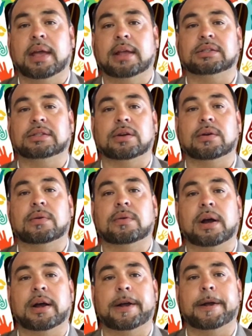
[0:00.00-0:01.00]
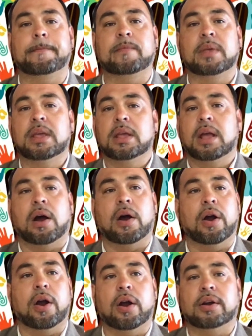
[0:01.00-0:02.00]
And so
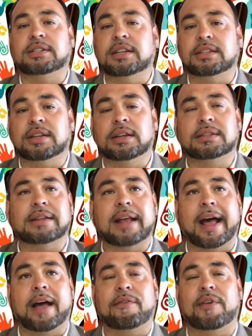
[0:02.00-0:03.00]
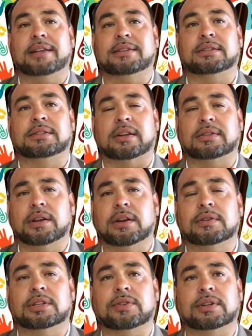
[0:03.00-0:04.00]
our teaching staff as Sausalito
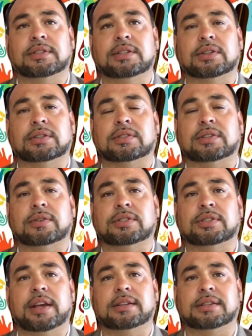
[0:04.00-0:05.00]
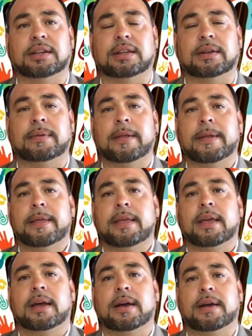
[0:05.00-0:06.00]
District Teachers Association,
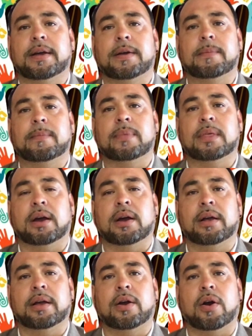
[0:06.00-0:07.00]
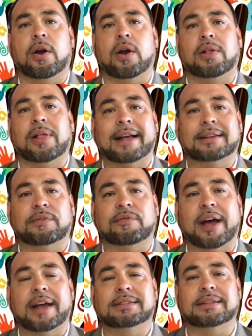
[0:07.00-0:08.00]
our
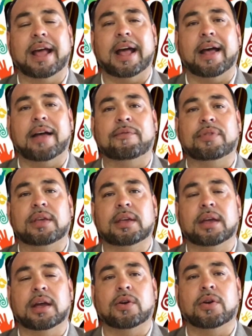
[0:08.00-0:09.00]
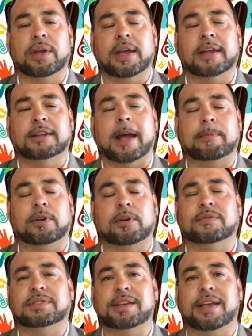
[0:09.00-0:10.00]
classified staff, the Golden Gate chapter
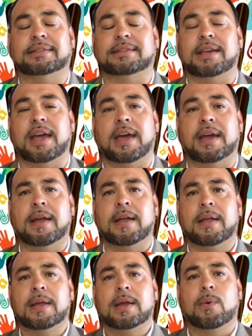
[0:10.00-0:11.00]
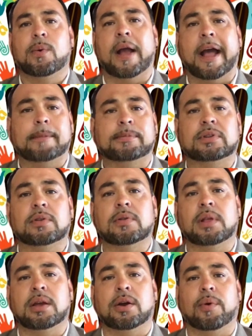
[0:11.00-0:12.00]
of CSEA, were
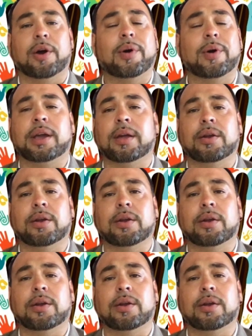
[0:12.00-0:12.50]
absolutely heroic in